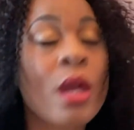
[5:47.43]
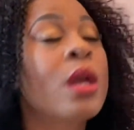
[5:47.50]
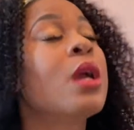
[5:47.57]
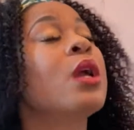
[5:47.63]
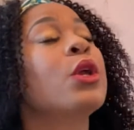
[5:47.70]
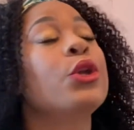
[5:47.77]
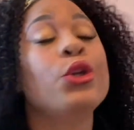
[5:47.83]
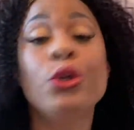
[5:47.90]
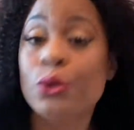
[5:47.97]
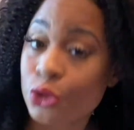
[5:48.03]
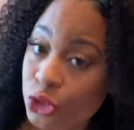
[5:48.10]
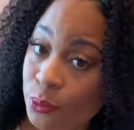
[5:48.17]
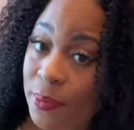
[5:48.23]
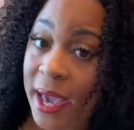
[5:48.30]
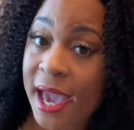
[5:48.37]
you
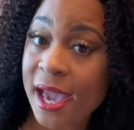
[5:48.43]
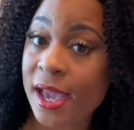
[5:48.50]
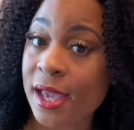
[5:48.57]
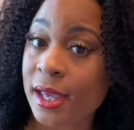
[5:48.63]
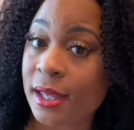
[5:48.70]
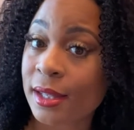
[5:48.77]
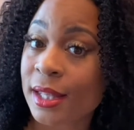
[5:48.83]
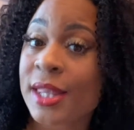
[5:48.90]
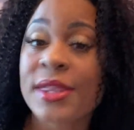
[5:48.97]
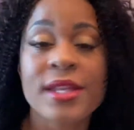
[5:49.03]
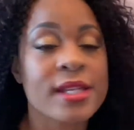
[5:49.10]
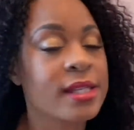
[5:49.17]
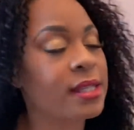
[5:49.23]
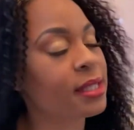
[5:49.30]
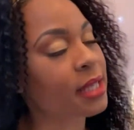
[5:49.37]
should pay the
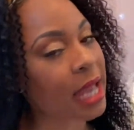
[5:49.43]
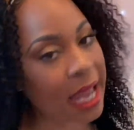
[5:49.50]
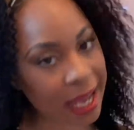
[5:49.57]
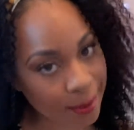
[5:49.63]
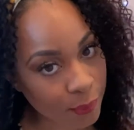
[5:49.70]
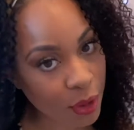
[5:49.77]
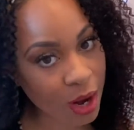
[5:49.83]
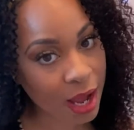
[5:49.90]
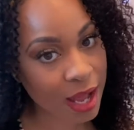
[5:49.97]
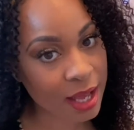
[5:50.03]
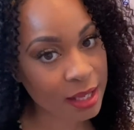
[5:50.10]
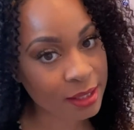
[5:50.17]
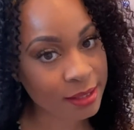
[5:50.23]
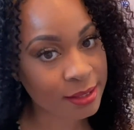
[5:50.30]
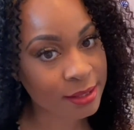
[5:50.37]
same
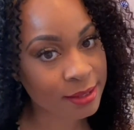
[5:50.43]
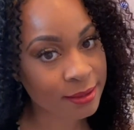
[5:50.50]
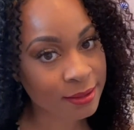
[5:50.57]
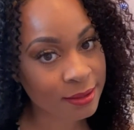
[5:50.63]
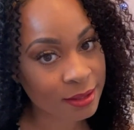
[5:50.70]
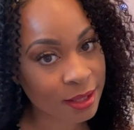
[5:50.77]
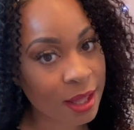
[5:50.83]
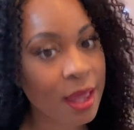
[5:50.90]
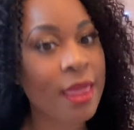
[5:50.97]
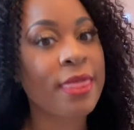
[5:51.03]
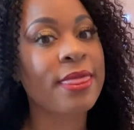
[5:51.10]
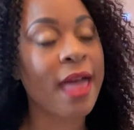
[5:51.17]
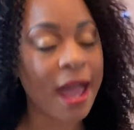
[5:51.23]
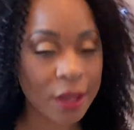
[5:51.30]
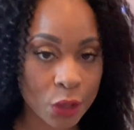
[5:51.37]
price
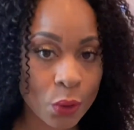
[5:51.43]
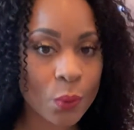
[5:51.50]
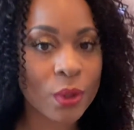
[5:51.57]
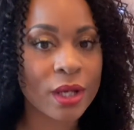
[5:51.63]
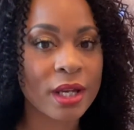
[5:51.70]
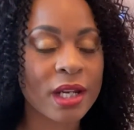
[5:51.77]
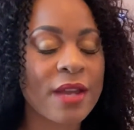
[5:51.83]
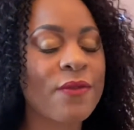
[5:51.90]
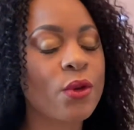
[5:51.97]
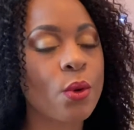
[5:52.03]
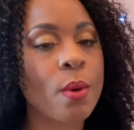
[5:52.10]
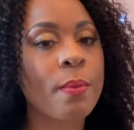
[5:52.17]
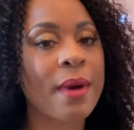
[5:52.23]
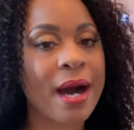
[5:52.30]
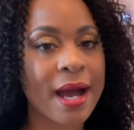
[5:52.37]
that you would if you were
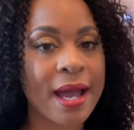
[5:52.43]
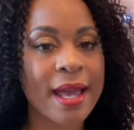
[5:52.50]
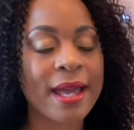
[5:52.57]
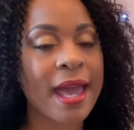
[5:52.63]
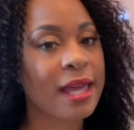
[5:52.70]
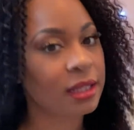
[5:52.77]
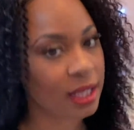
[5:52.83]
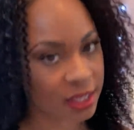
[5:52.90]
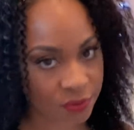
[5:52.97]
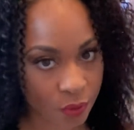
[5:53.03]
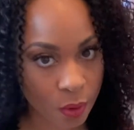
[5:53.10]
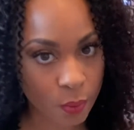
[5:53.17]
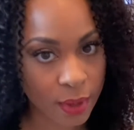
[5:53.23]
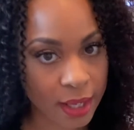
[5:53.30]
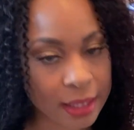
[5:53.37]
buying a lace
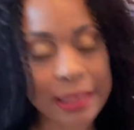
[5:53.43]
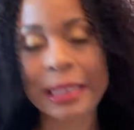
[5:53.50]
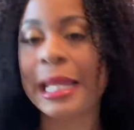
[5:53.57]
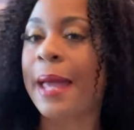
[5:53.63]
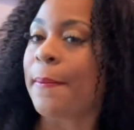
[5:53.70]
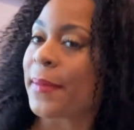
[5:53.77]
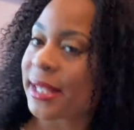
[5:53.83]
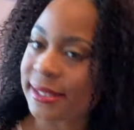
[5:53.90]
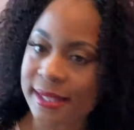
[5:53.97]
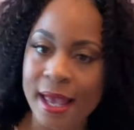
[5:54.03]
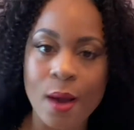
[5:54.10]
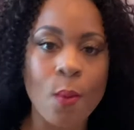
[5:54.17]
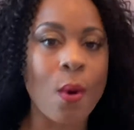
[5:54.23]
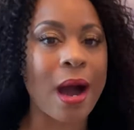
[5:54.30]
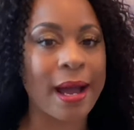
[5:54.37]
front wig. Let me say
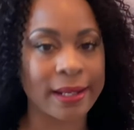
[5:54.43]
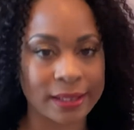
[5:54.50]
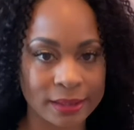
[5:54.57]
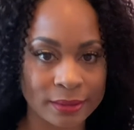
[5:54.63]
why.